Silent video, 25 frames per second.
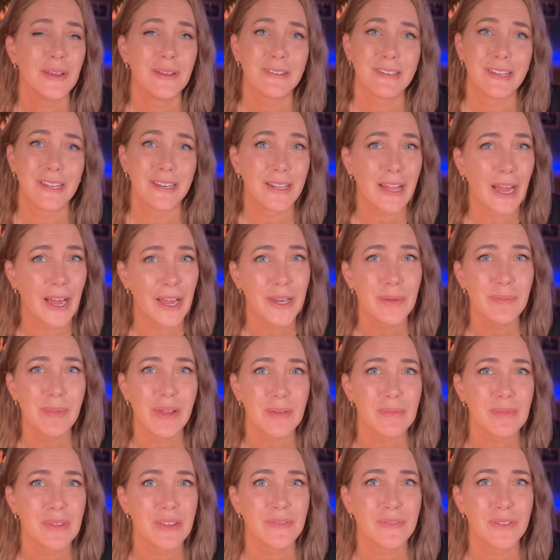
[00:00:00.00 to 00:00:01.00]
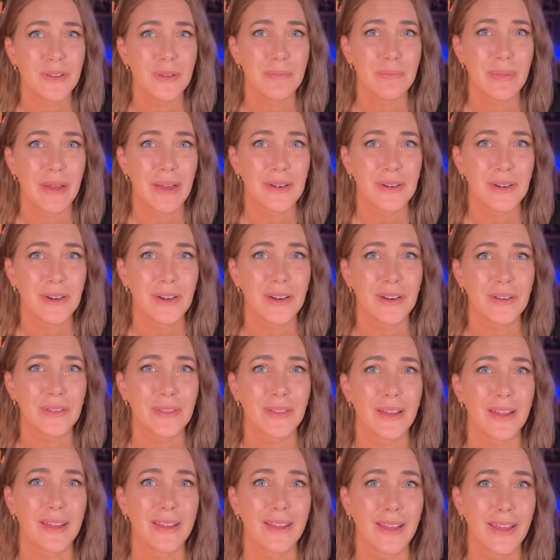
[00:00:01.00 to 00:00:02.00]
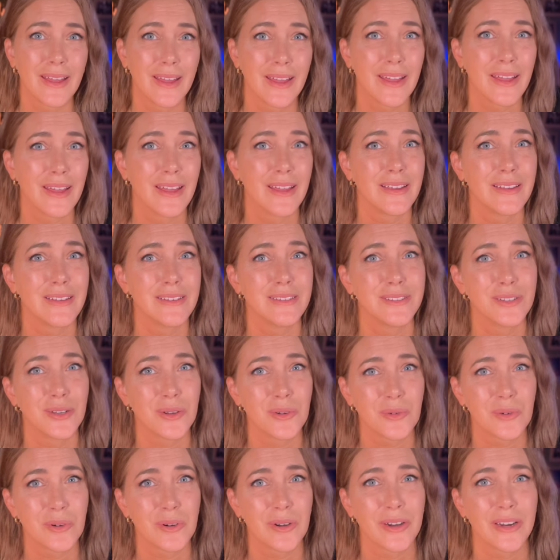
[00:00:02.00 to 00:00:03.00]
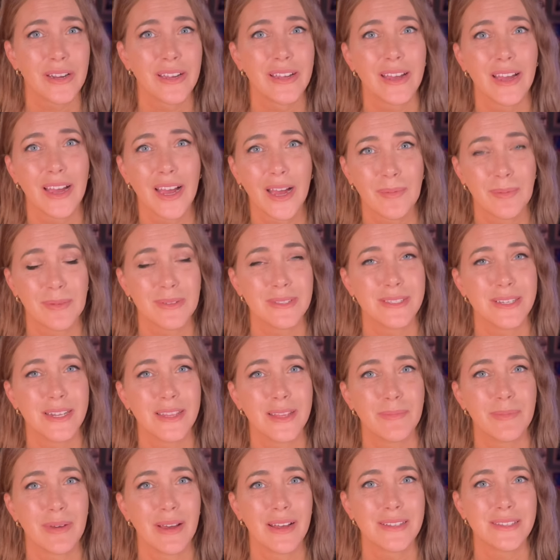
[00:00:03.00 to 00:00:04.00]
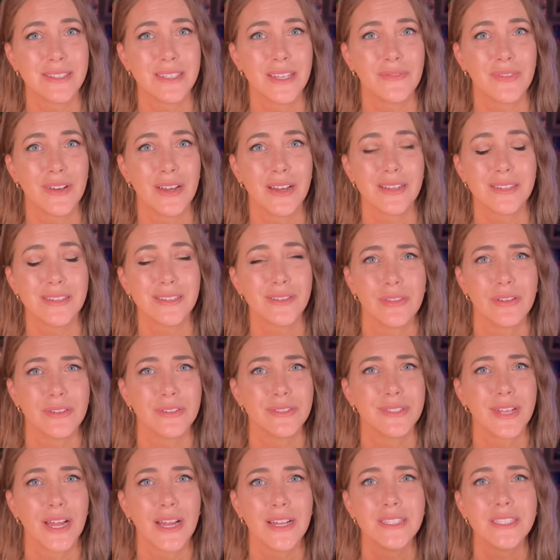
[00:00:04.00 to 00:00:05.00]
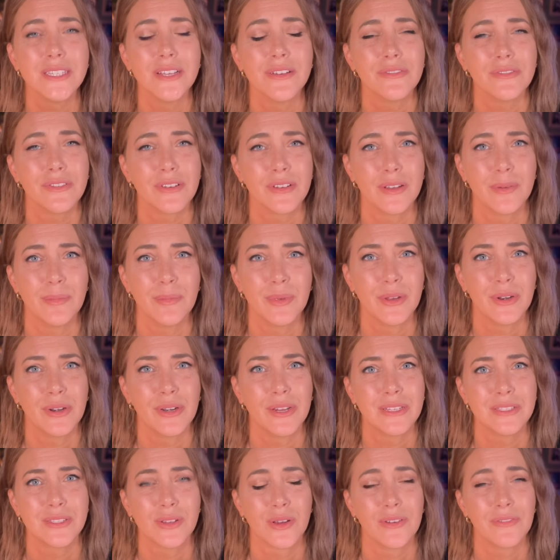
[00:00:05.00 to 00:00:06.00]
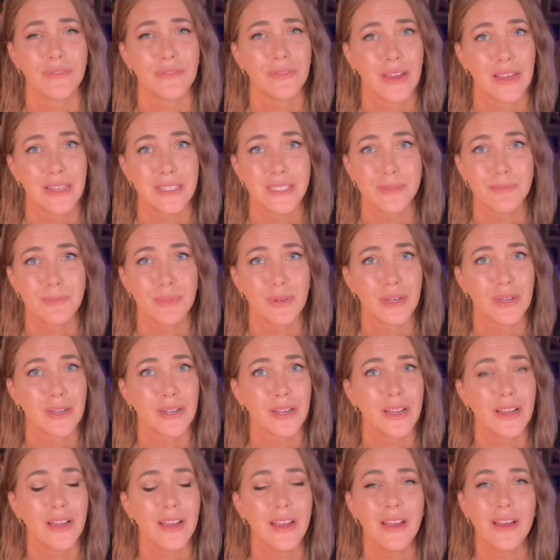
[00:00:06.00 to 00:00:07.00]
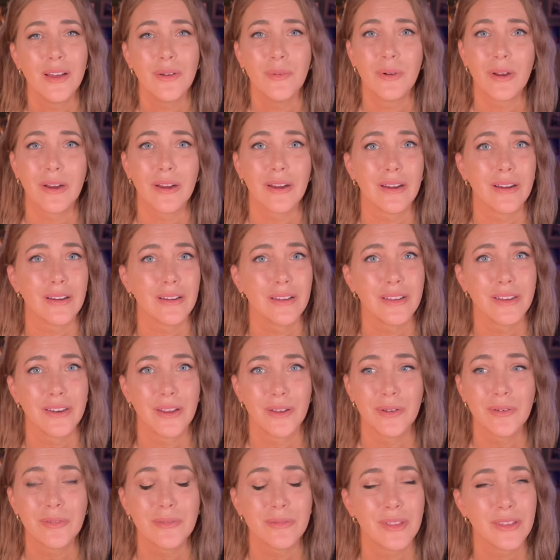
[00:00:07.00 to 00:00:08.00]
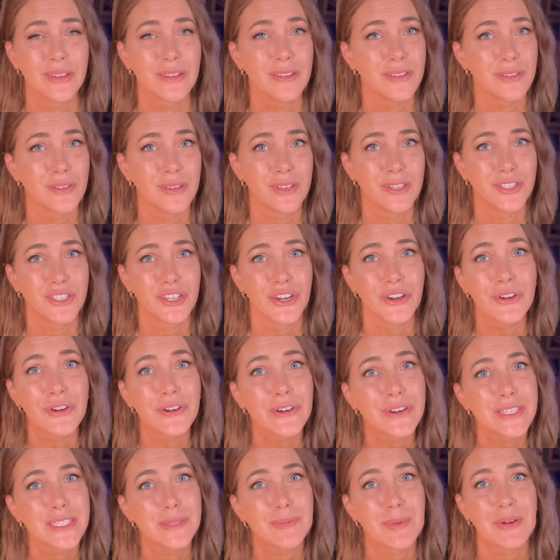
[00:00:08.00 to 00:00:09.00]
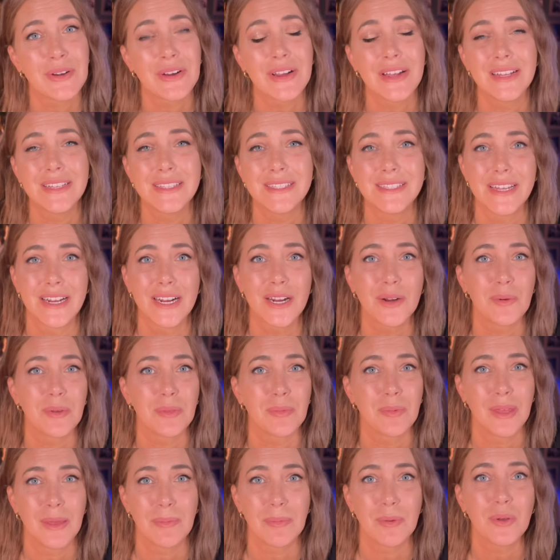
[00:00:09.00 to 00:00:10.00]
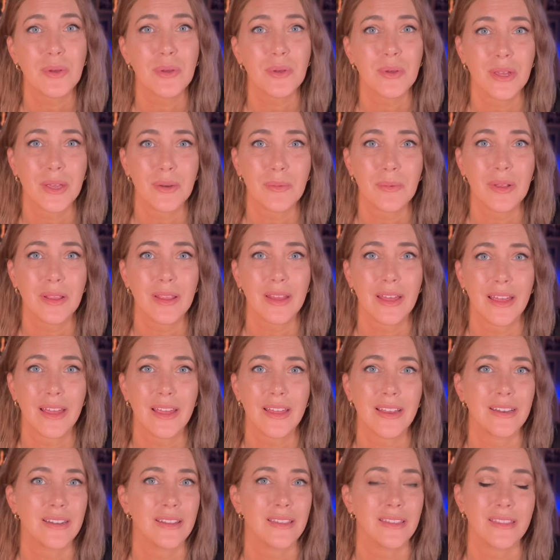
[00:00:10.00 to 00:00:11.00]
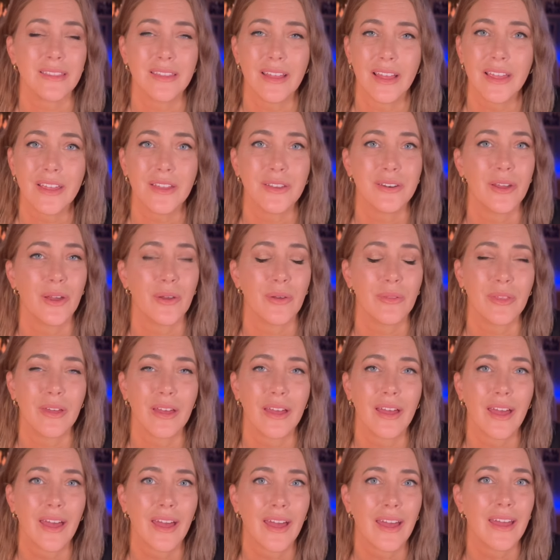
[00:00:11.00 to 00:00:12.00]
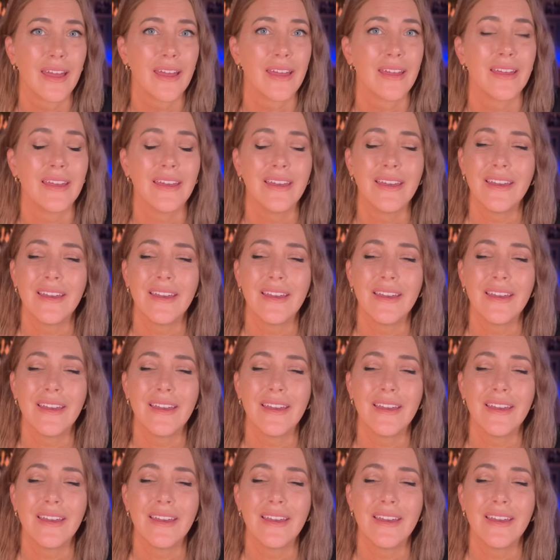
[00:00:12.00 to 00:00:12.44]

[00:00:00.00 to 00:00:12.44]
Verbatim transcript: can kind of make me feel better like hey don't worry it happens to the best of us there's tons of communities on facebook where you know they, you can share your experience there with people who can relate and let you know that hey